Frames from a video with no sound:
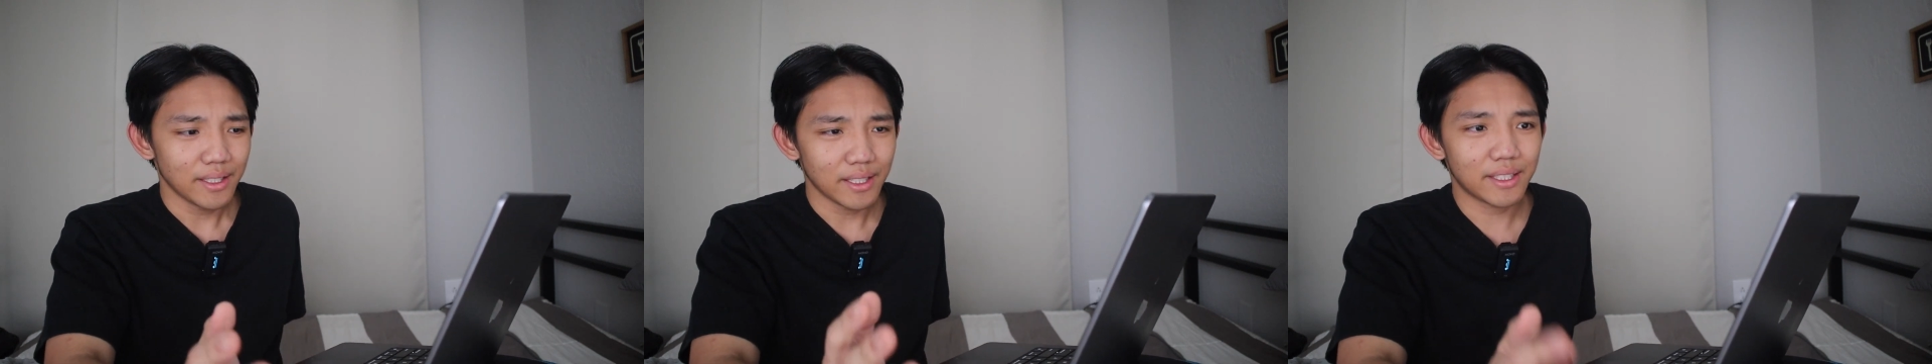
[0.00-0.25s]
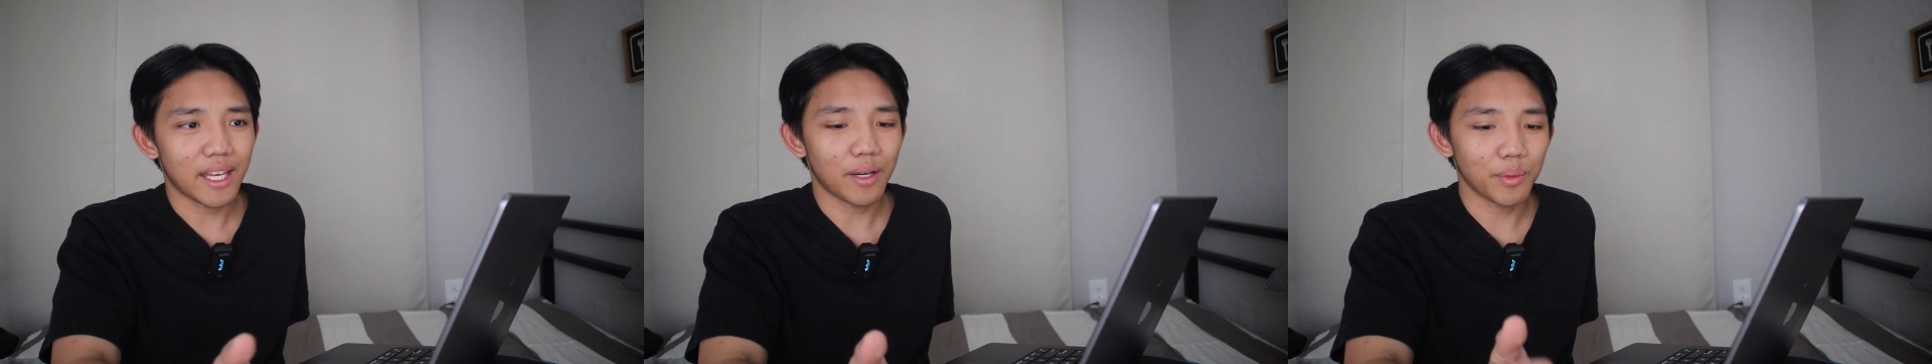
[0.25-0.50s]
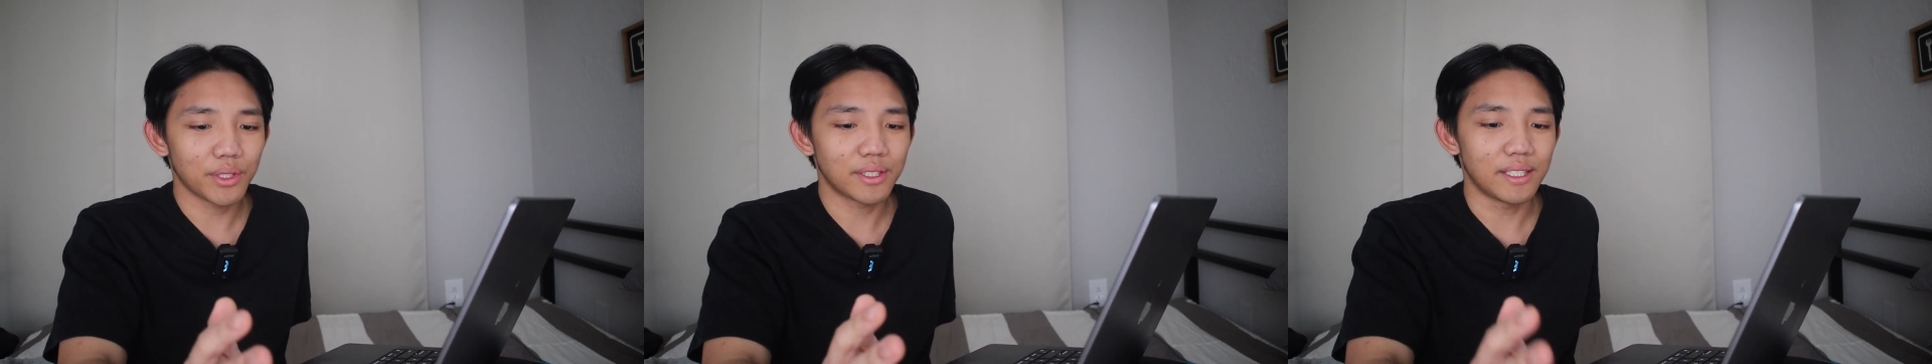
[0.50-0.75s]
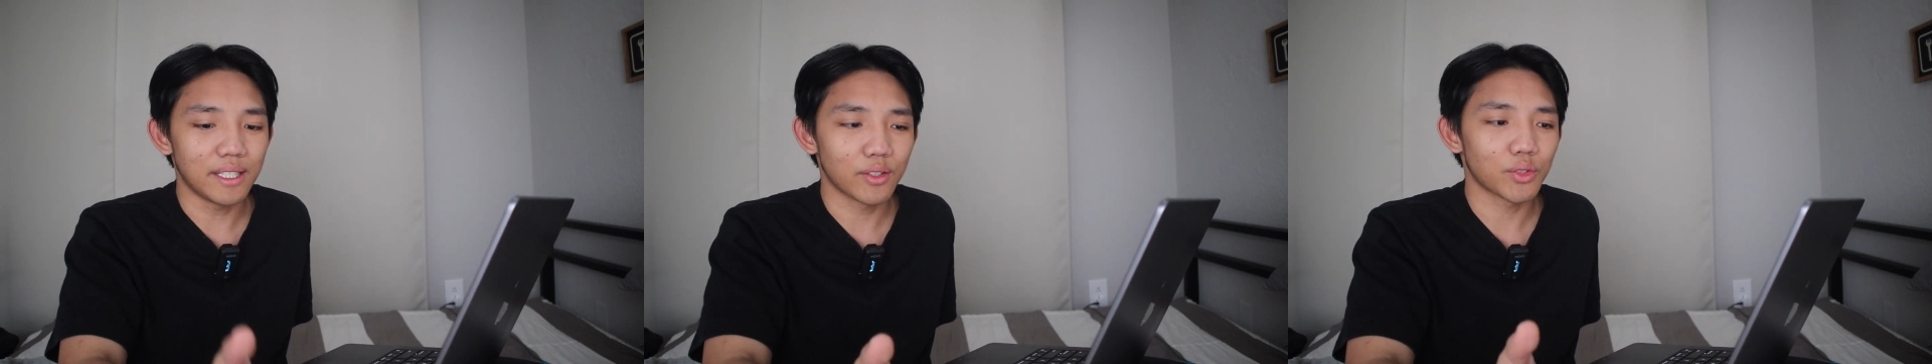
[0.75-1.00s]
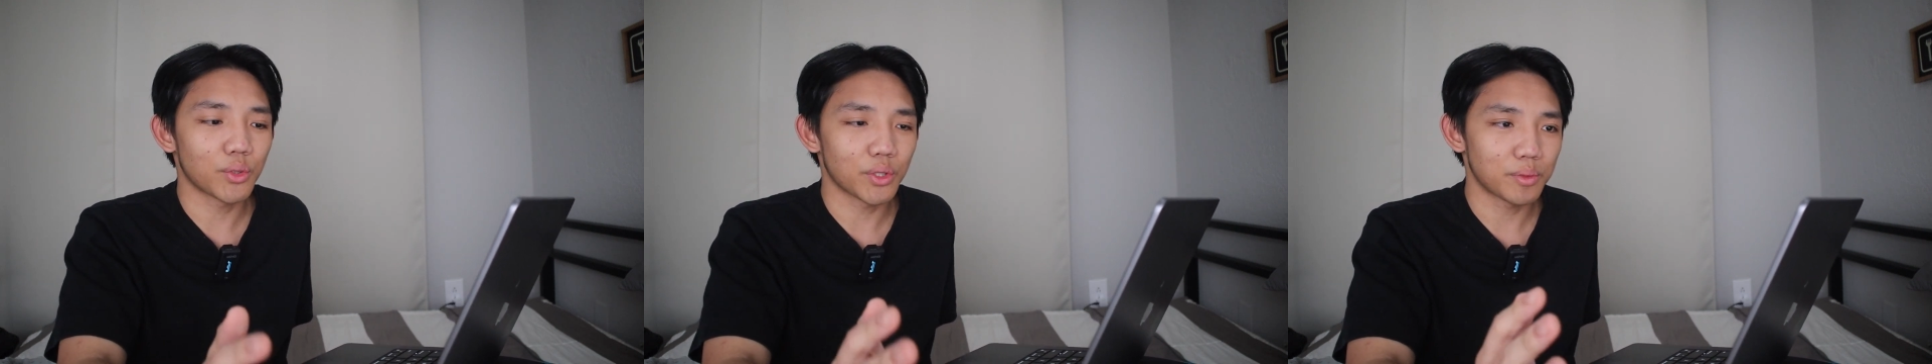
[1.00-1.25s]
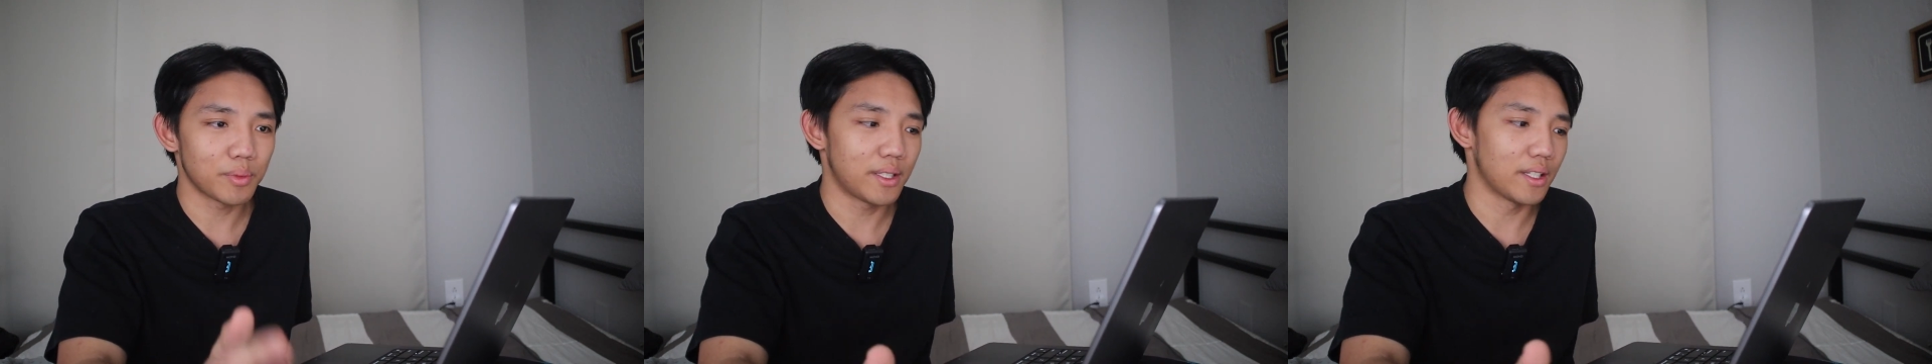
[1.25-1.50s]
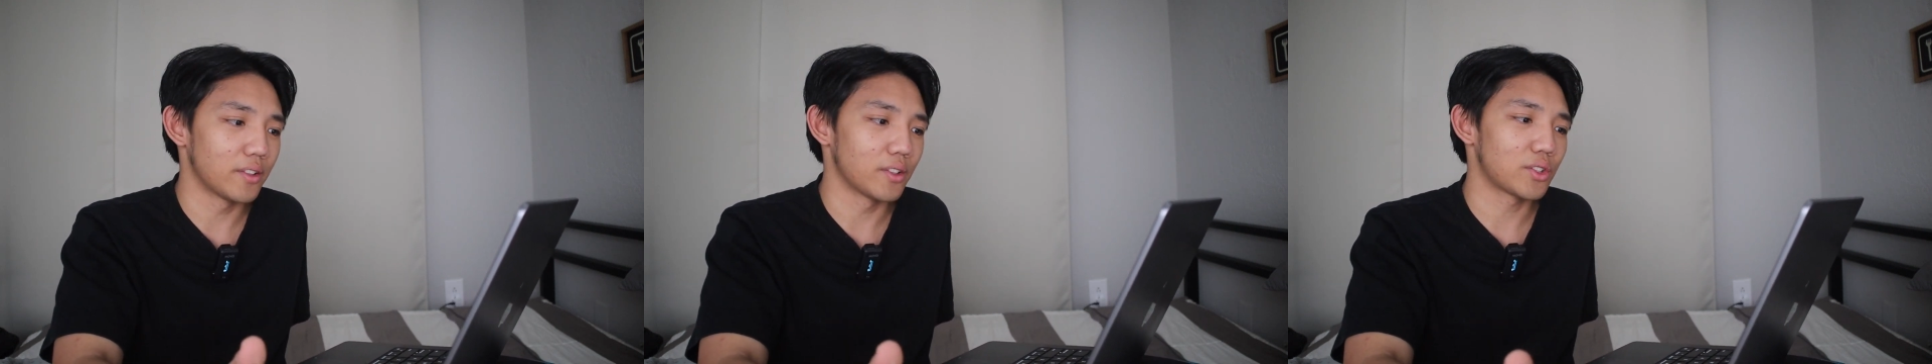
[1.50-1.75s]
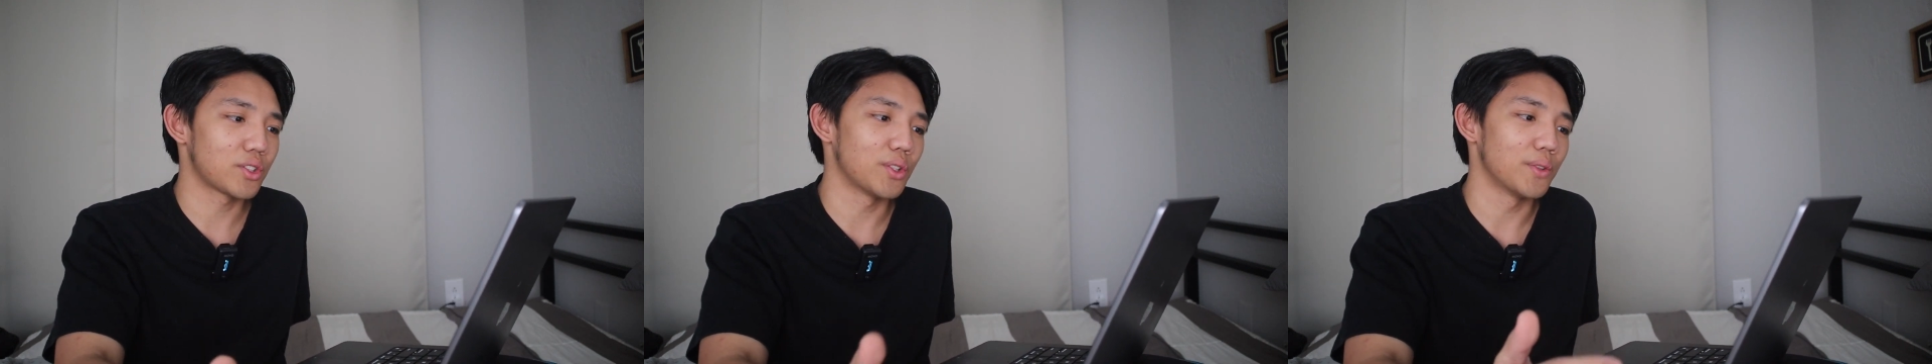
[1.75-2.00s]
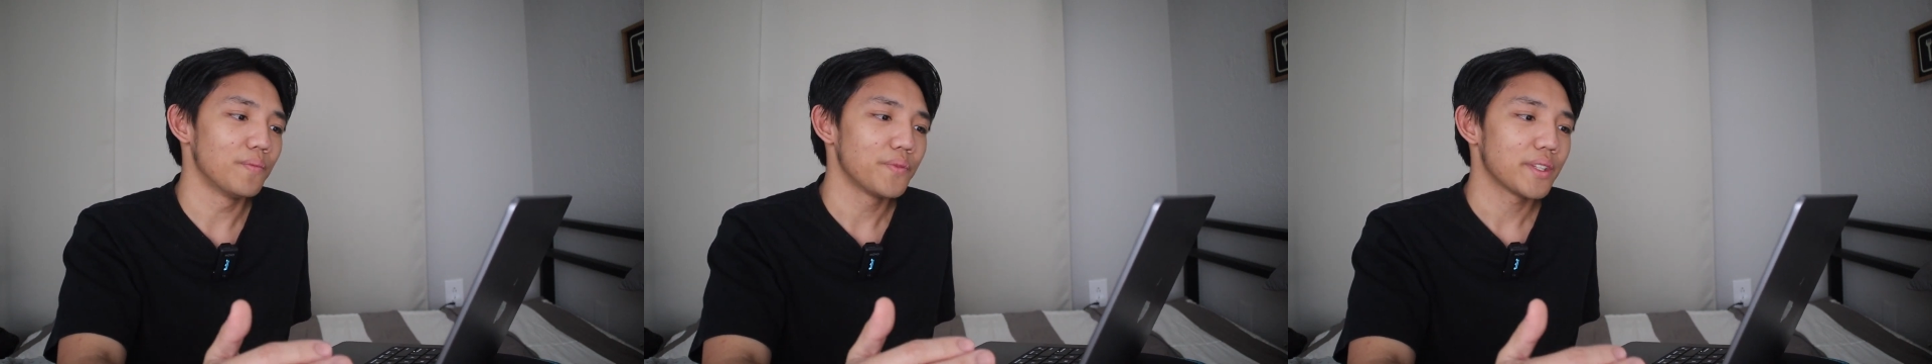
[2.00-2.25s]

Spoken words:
this camera is geared towards beginners, so